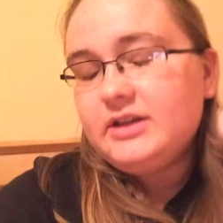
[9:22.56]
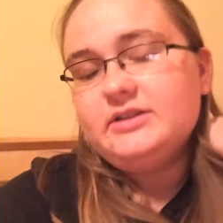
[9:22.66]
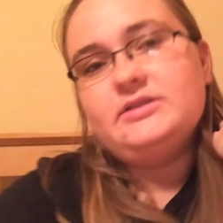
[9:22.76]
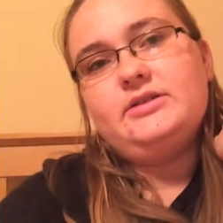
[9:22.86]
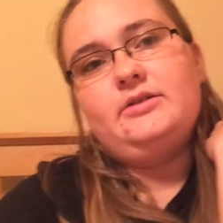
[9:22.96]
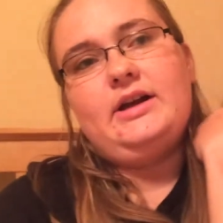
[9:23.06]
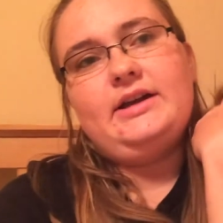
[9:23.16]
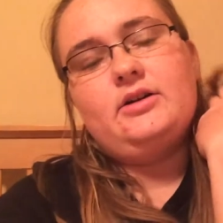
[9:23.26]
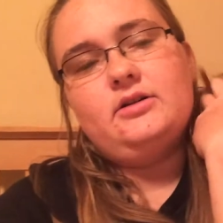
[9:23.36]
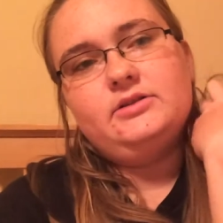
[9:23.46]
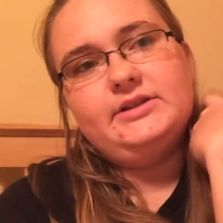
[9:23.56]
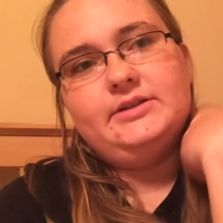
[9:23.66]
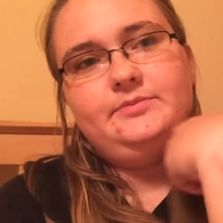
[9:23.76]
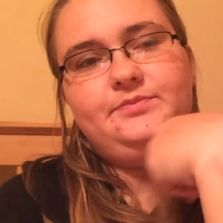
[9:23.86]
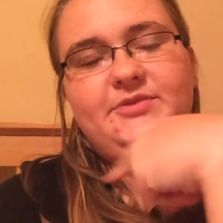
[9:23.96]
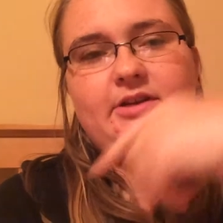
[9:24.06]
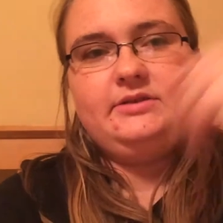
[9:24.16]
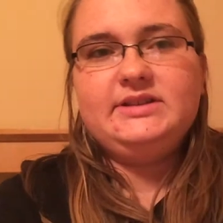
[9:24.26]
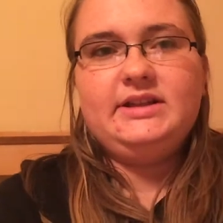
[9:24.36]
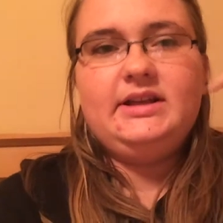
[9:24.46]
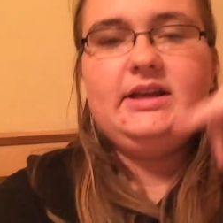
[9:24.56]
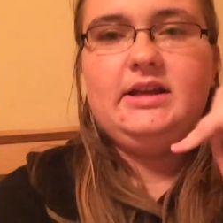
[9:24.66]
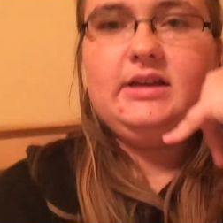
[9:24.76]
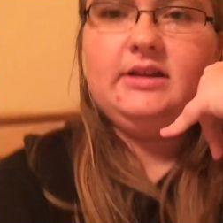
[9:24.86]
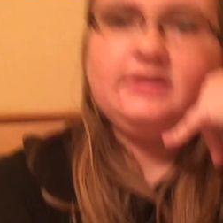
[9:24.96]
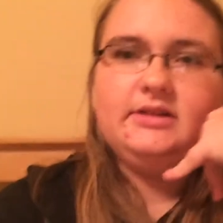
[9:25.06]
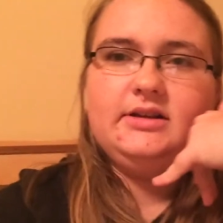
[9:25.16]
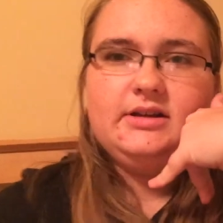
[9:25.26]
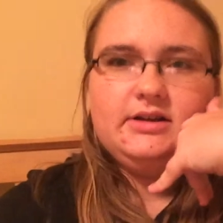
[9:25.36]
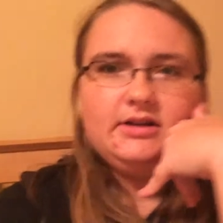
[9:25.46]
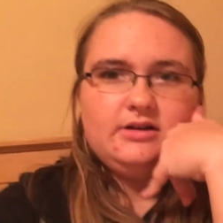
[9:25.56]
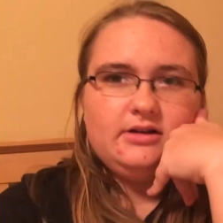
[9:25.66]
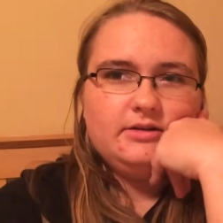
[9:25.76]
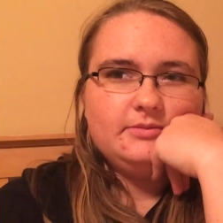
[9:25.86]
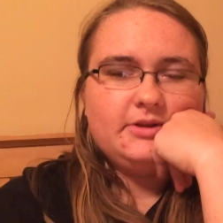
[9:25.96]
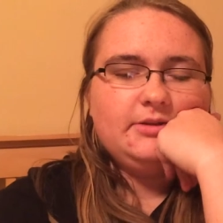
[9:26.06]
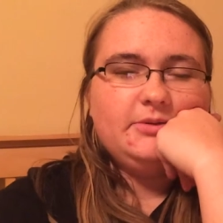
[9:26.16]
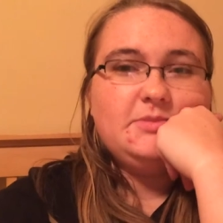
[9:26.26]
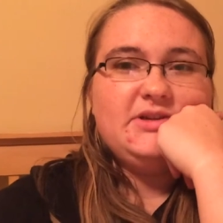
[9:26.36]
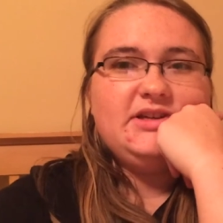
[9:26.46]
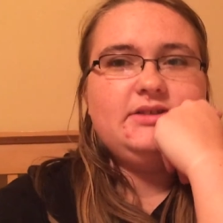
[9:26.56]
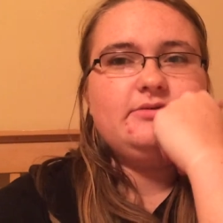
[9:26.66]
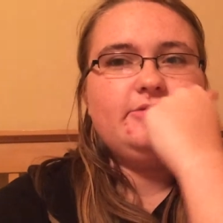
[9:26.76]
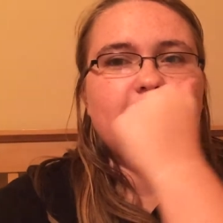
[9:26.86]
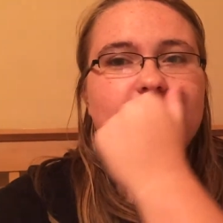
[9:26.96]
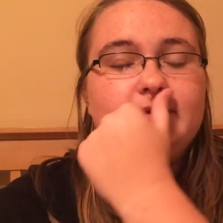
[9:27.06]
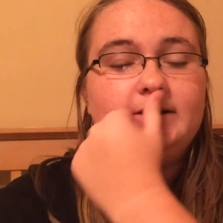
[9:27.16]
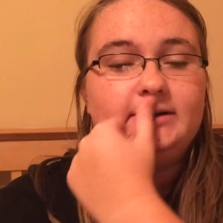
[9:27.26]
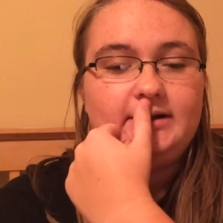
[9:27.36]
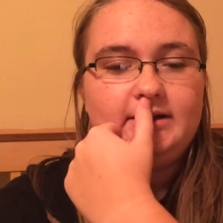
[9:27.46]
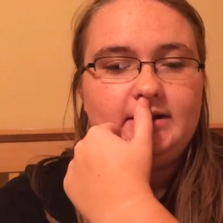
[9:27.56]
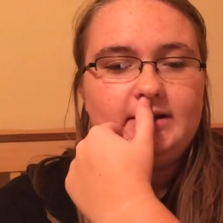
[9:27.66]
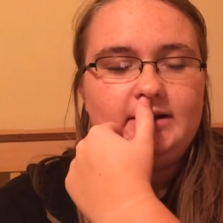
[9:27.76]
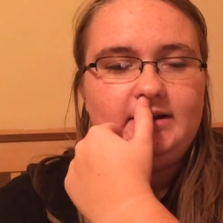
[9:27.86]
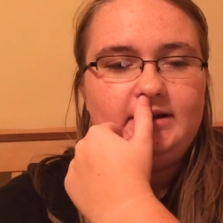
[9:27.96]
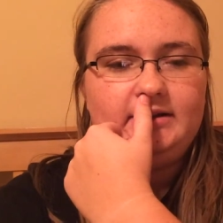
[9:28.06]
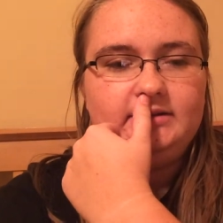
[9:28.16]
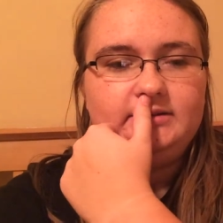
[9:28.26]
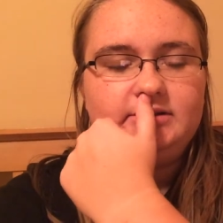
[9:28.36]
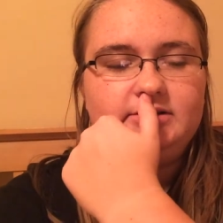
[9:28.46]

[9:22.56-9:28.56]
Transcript: and so I called him and I was like hey um, can we meet for dinner and